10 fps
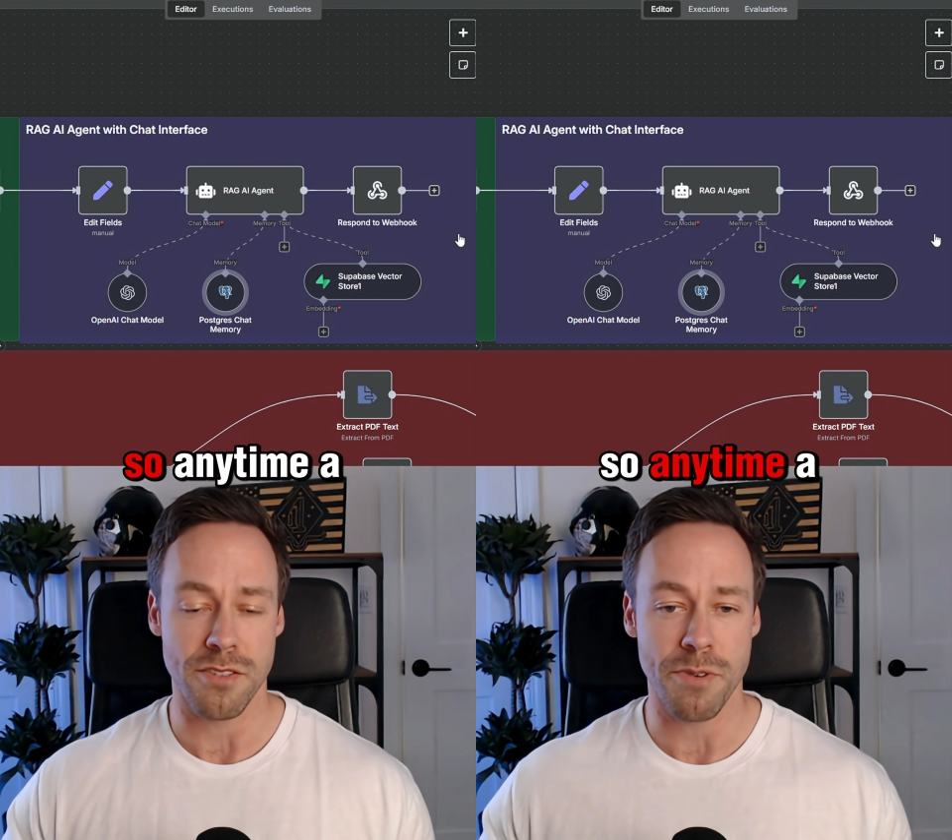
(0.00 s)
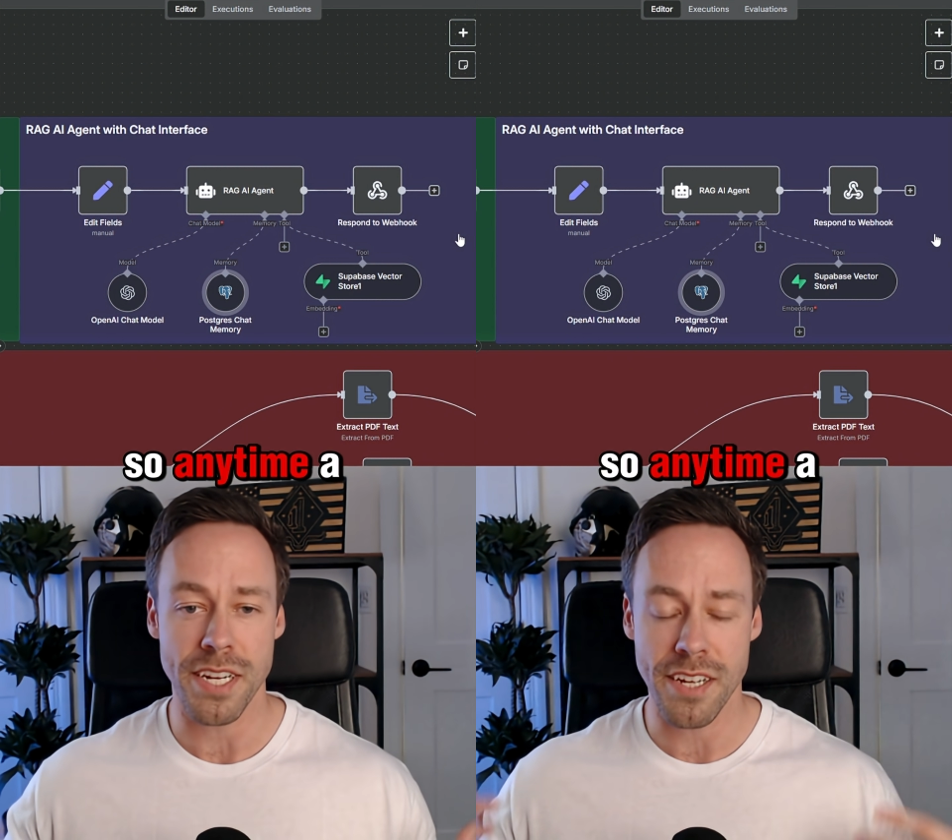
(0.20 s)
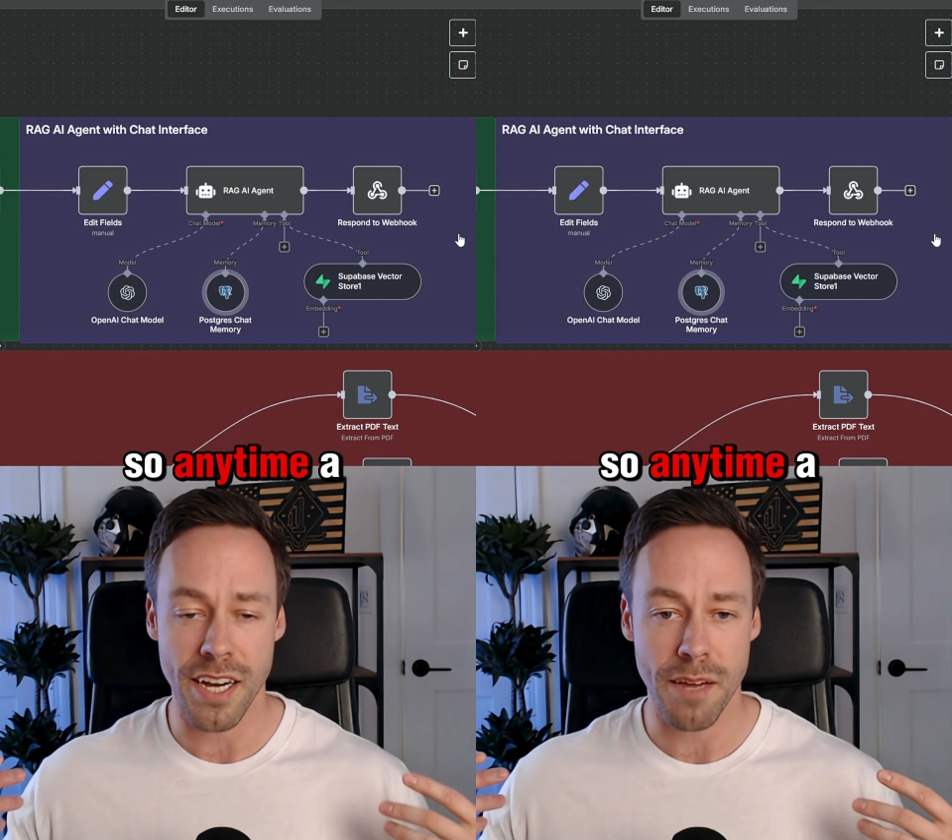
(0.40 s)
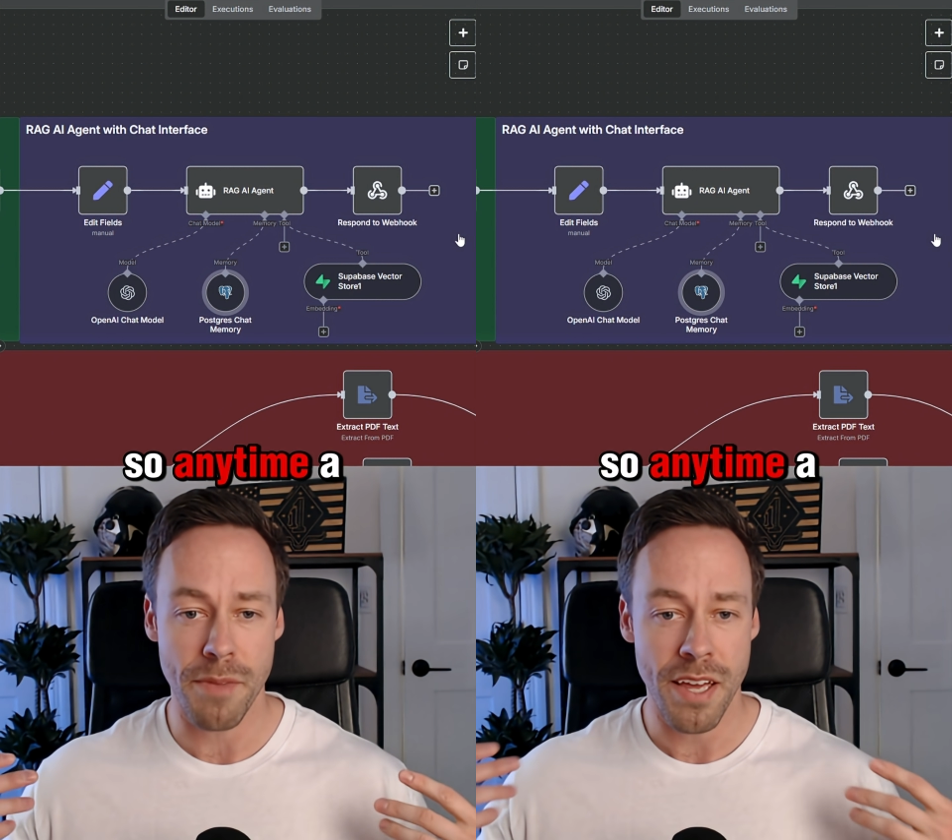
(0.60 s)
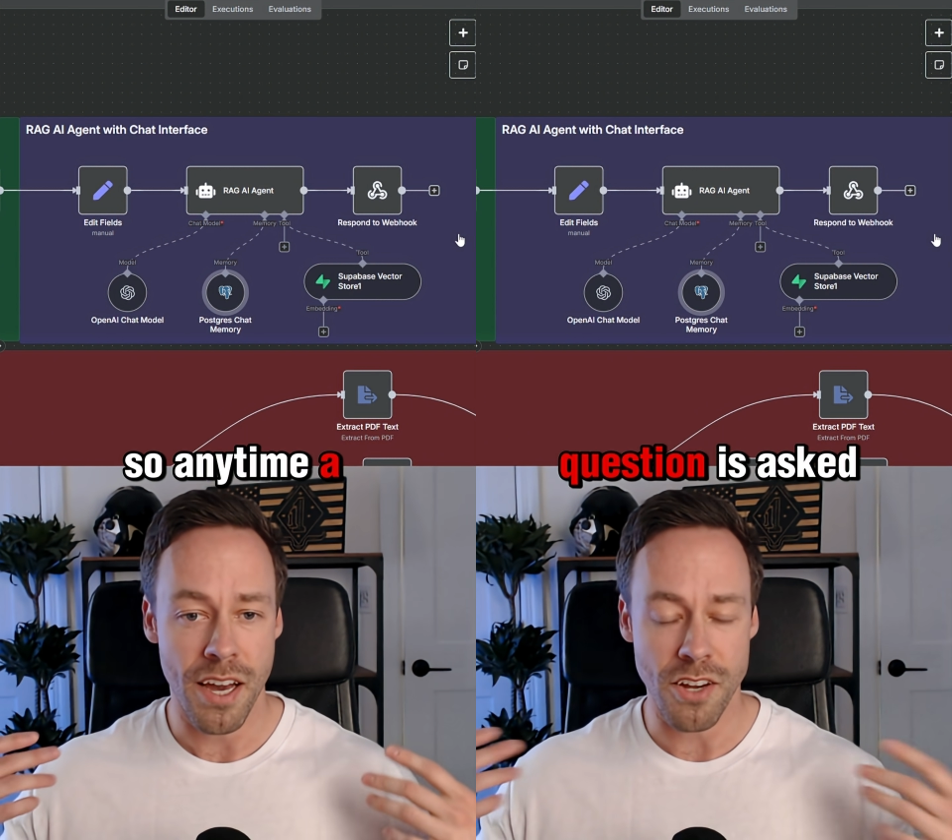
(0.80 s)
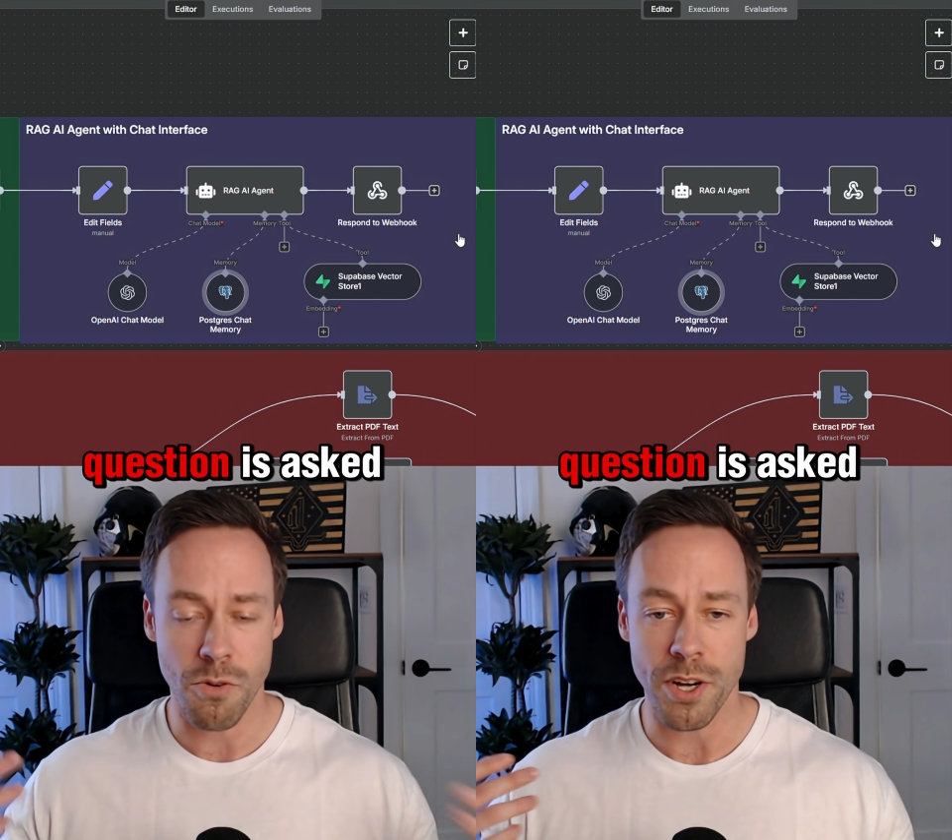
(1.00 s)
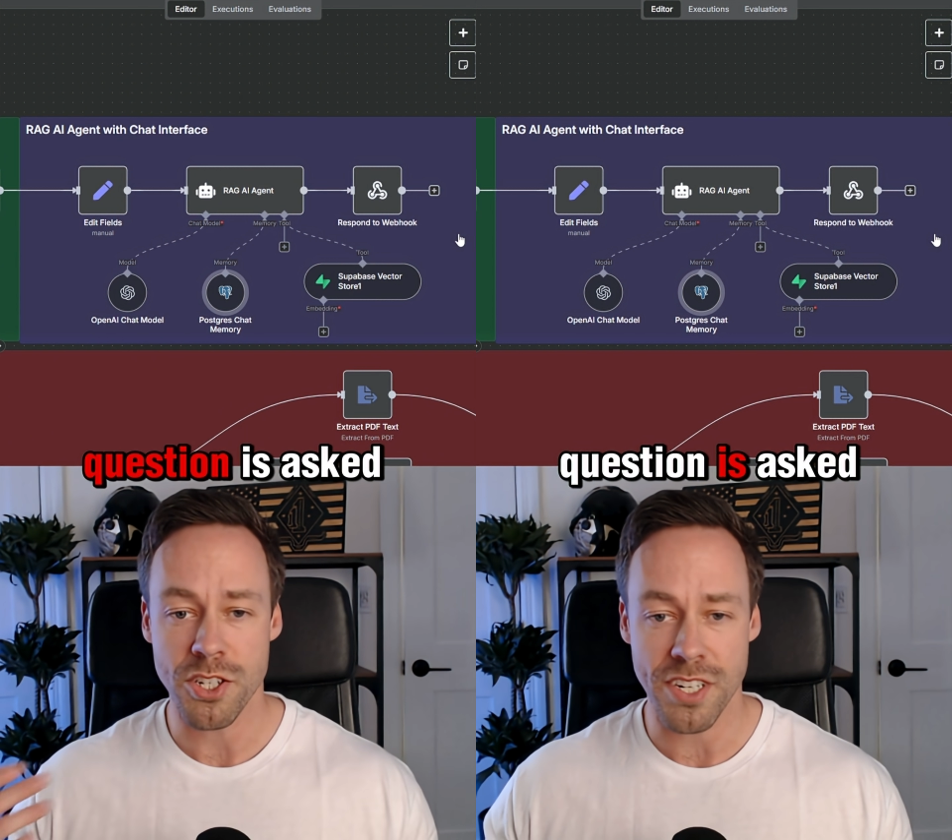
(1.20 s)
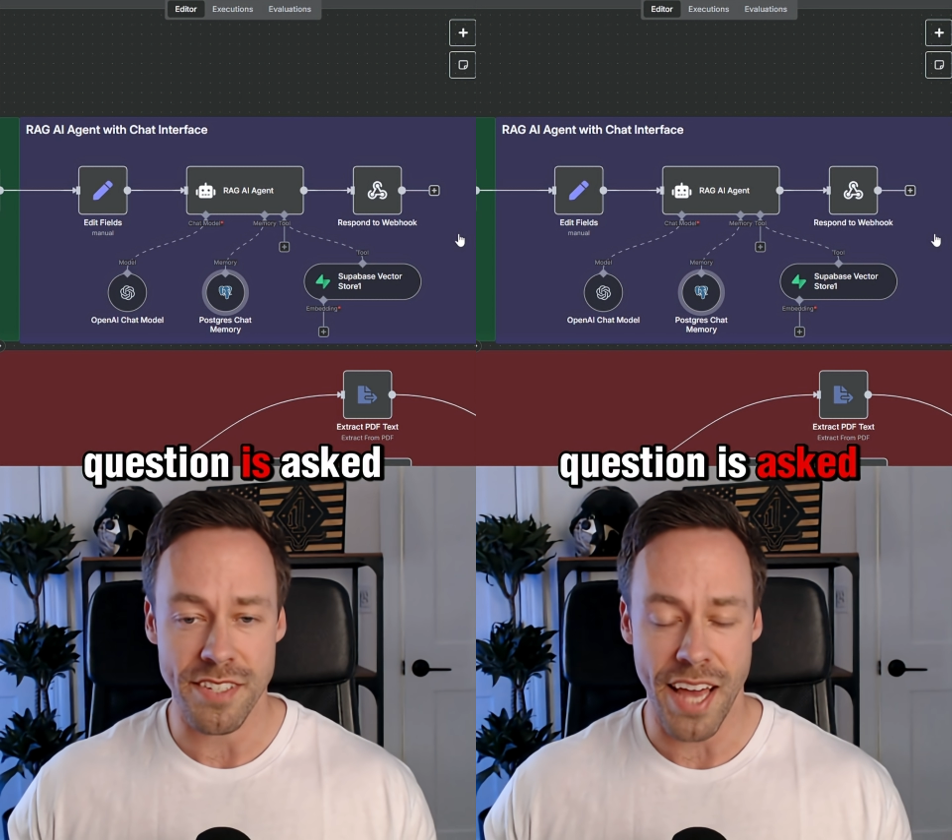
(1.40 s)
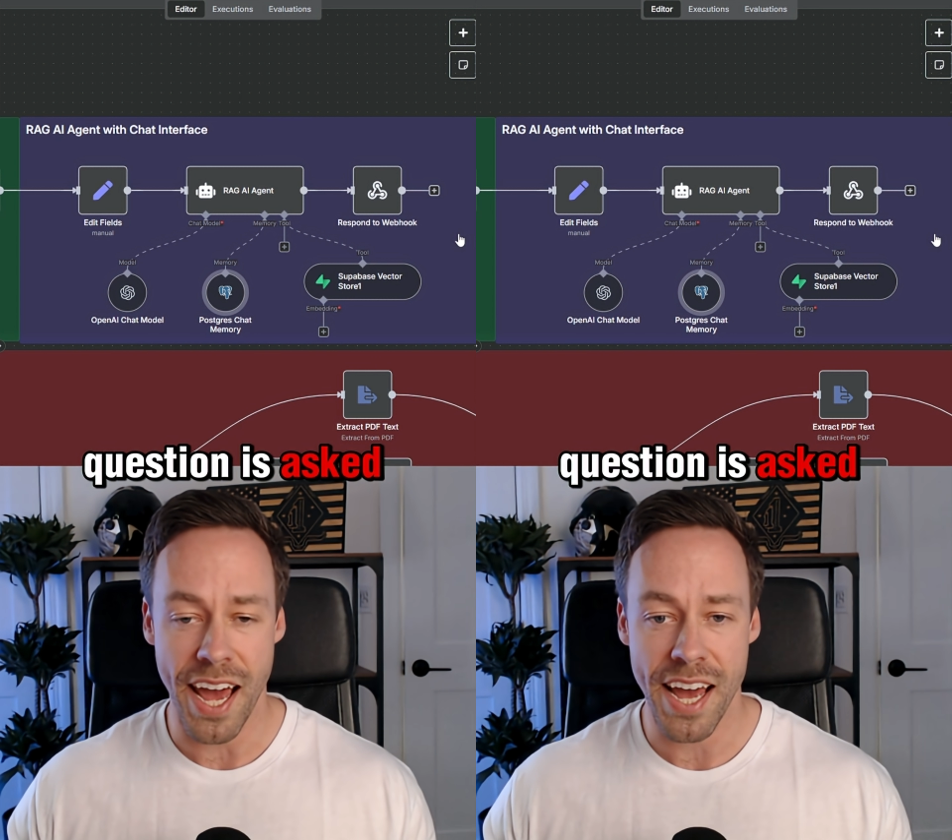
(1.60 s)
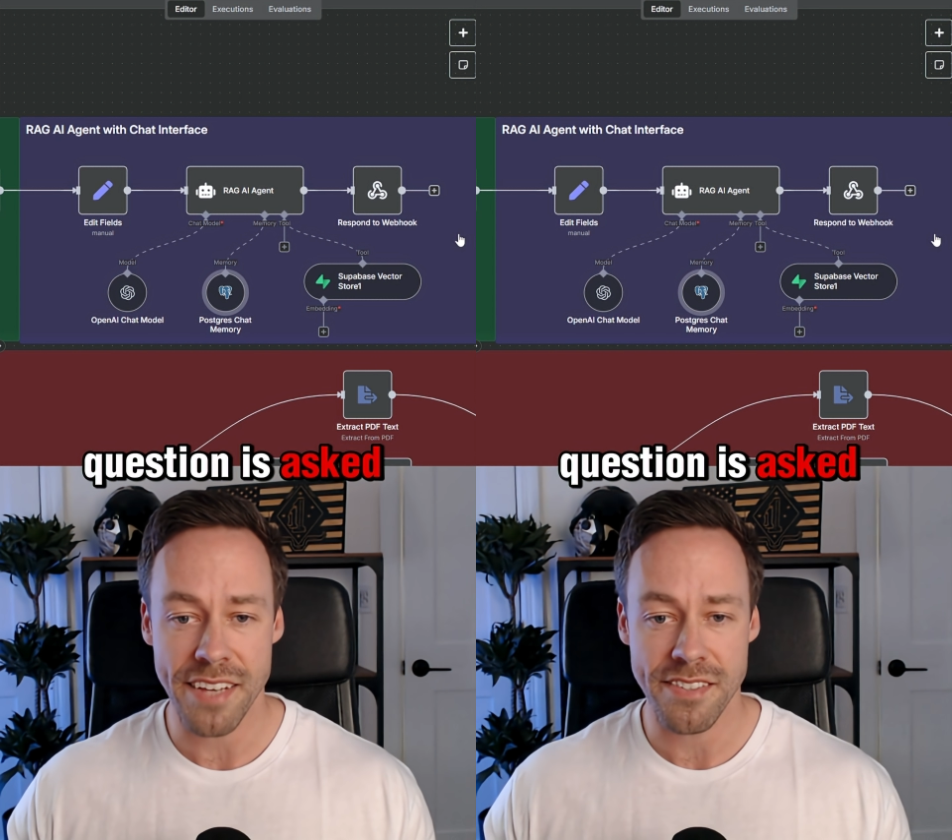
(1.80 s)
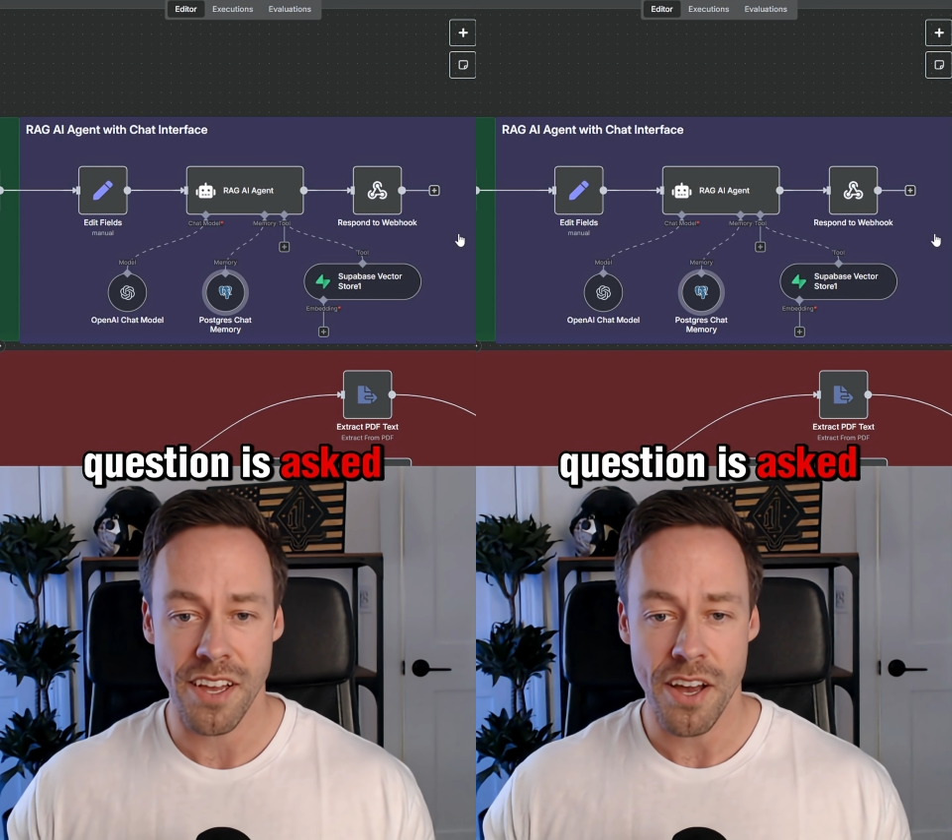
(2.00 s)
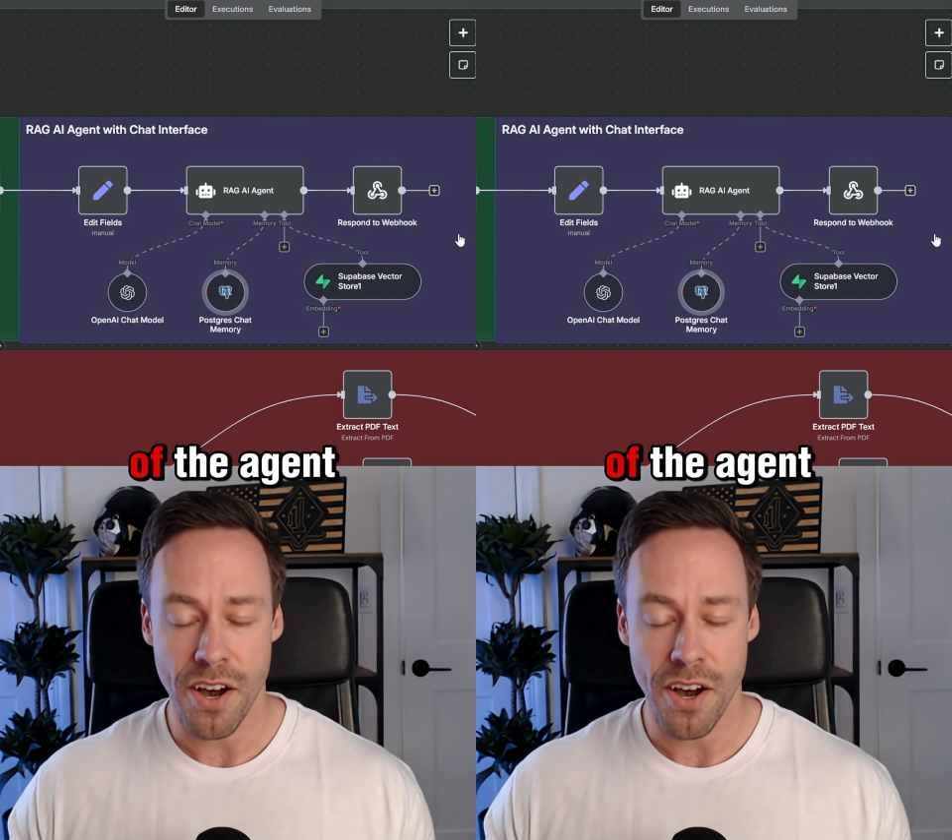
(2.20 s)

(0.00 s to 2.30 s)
So anytime a question is asked,